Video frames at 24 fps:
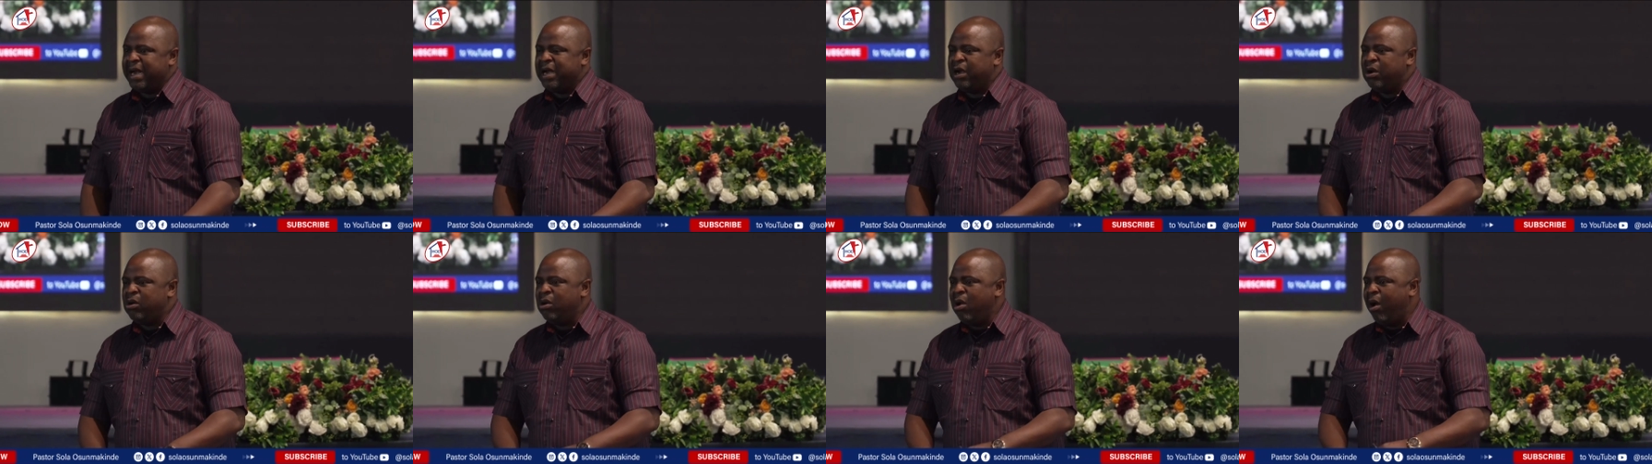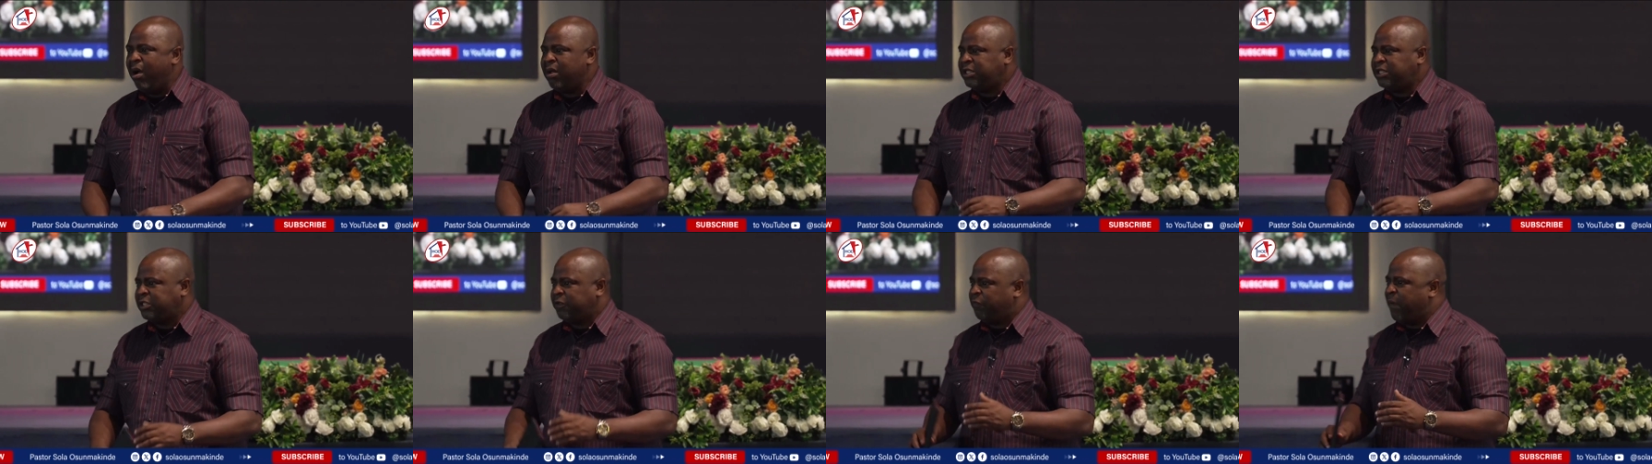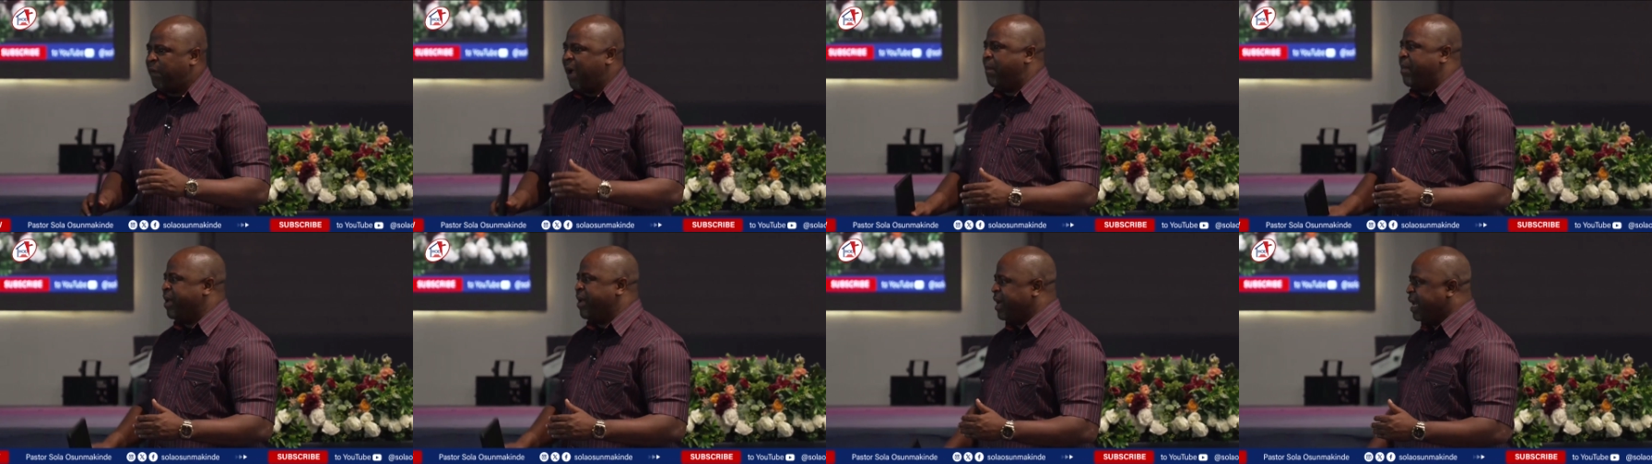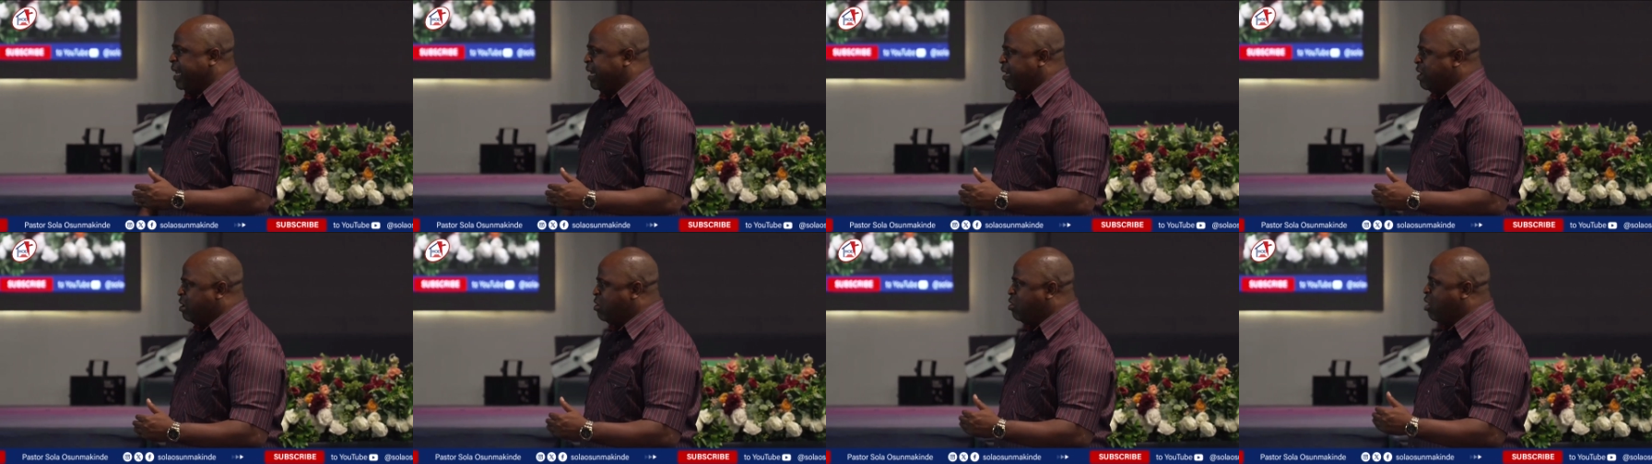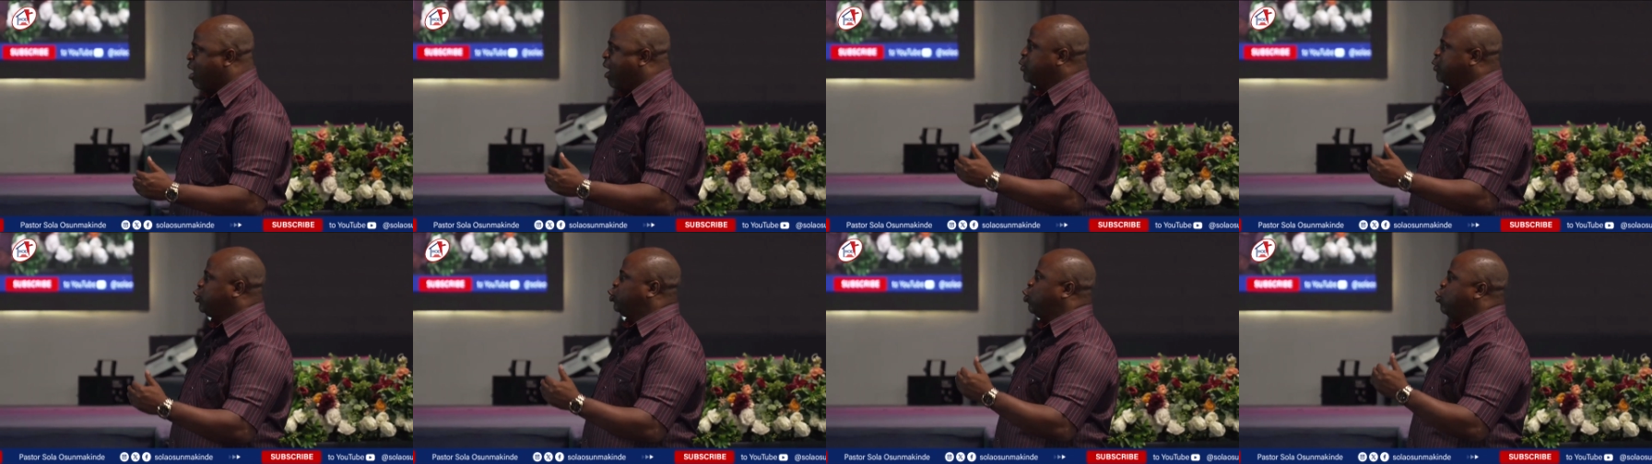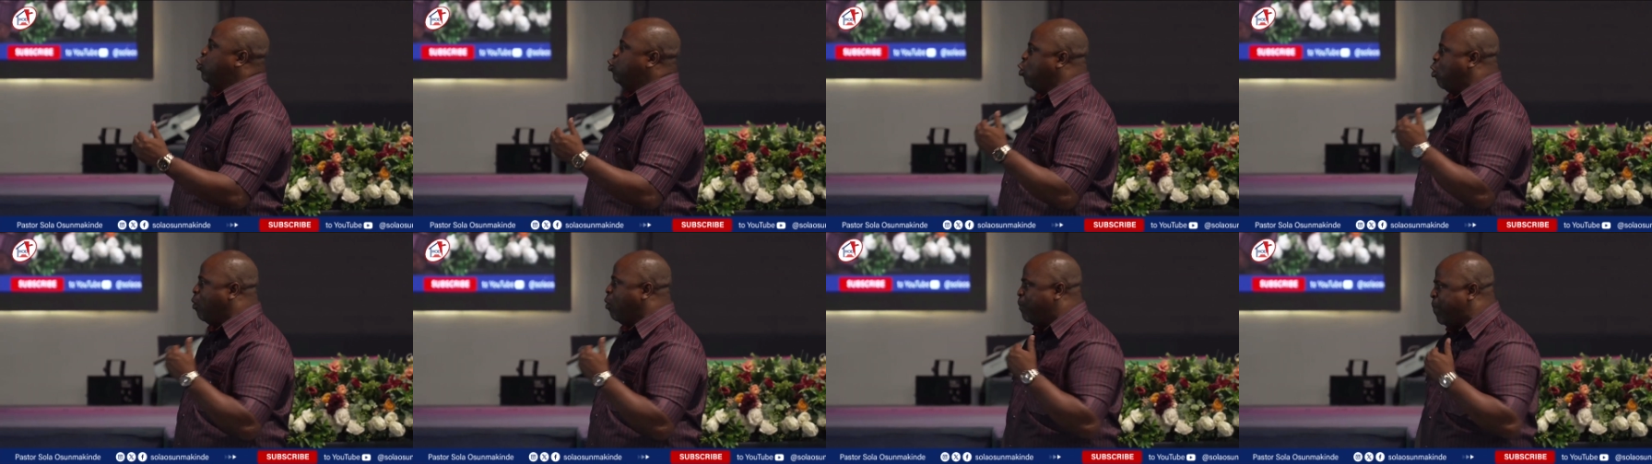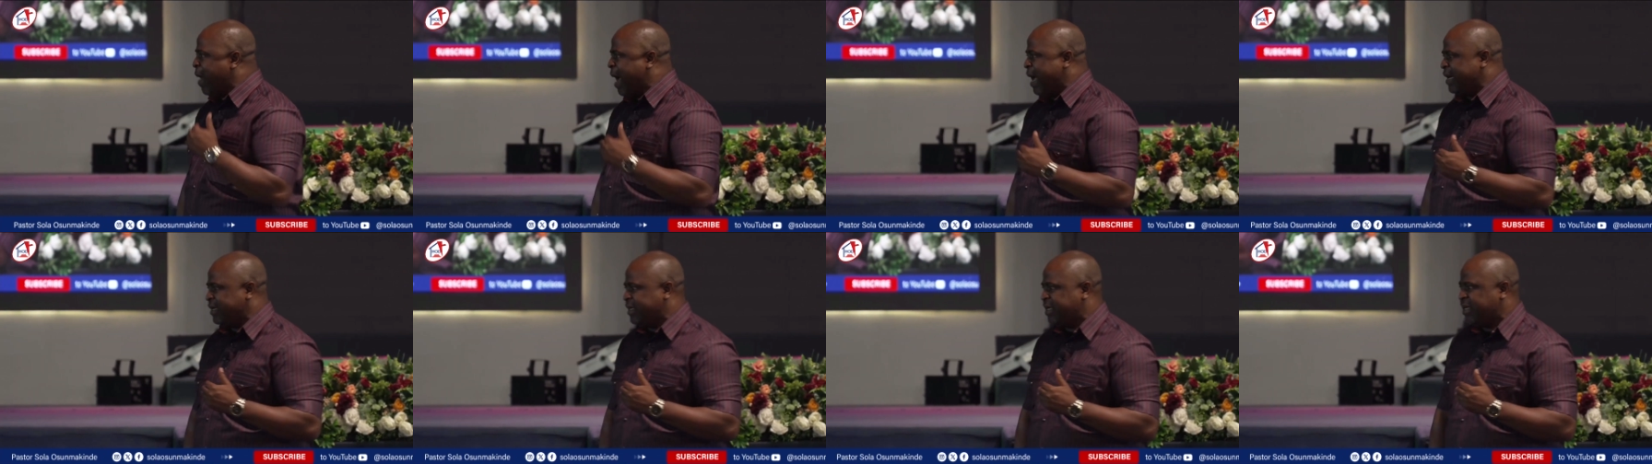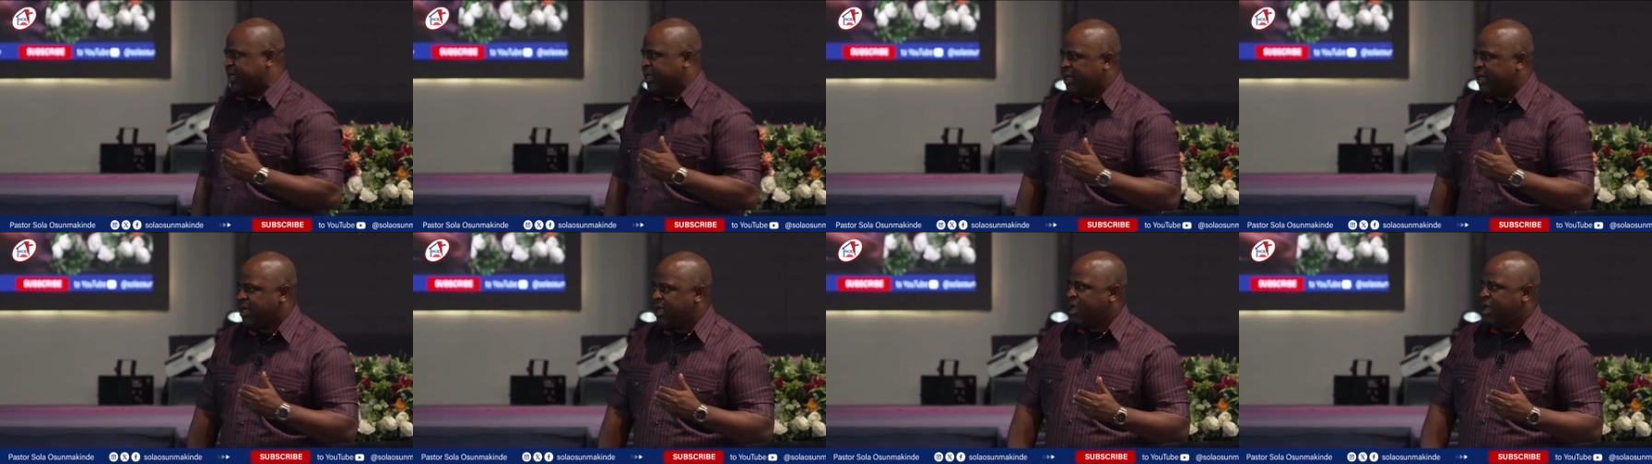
and Lot's family not to look back,